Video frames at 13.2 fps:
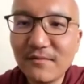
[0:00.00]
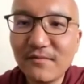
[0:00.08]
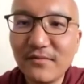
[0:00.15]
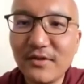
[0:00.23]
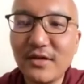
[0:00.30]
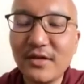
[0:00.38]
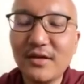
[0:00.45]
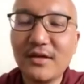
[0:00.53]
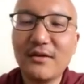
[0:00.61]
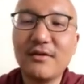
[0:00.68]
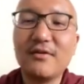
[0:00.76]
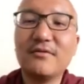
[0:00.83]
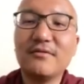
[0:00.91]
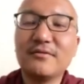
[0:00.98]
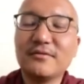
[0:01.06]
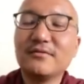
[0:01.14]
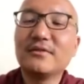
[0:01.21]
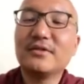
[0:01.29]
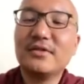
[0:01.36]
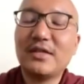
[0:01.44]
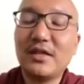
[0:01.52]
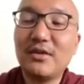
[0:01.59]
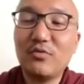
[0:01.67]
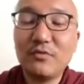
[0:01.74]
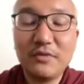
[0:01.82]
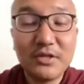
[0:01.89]
uh, then
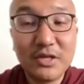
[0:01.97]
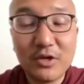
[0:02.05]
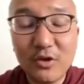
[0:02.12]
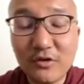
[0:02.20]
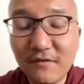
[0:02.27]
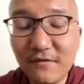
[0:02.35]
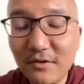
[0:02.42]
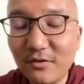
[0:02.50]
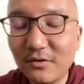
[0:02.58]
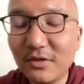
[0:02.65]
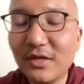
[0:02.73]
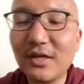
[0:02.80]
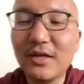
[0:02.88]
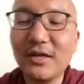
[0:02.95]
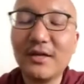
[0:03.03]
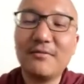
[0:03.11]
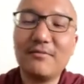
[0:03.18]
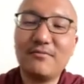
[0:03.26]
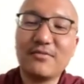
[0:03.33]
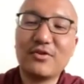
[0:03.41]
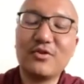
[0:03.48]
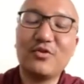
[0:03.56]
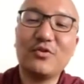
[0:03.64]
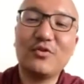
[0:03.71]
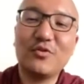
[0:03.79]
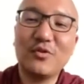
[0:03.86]
you will need a lot of fuel um, you
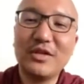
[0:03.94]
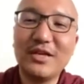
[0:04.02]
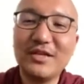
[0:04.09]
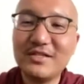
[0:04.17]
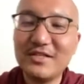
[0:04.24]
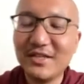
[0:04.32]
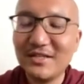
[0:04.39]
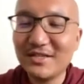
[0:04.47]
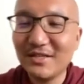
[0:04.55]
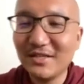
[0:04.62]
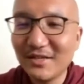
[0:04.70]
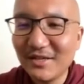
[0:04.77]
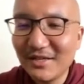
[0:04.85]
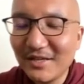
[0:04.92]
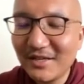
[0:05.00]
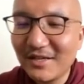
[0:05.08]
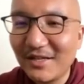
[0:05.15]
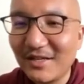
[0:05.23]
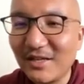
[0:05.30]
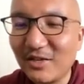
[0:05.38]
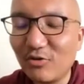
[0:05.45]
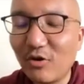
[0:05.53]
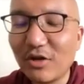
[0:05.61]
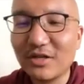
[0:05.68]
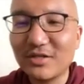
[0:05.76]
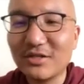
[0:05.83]
know when they sent uh, the
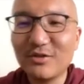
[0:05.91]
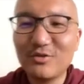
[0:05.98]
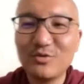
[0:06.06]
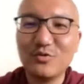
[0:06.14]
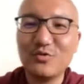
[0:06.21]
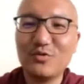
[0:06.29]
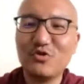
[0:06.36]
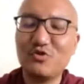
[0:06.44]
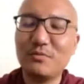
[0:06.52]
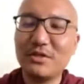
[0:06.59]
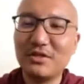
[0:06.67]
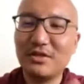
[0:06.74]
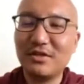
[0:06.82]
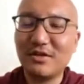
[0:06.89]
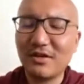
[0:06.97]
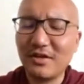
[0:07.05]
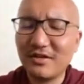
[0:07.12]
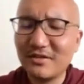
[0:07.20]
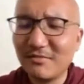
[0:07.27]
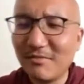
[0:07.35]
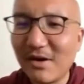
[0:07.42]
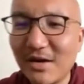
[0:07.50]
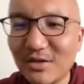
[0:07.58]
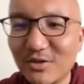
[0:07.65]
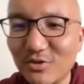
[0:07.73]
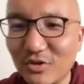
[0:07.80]
rocket to jupiter and
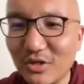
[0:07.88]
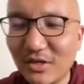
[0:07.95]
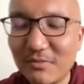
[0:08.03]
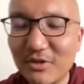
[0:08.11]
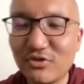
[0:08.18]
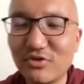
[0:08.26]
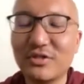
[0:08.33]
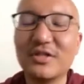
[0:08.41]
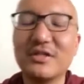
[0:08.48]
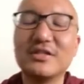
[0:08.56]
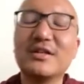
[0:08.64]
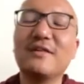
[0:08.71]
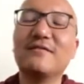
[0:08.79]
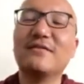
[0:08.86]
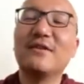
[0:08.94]
mars to take pictures and stuff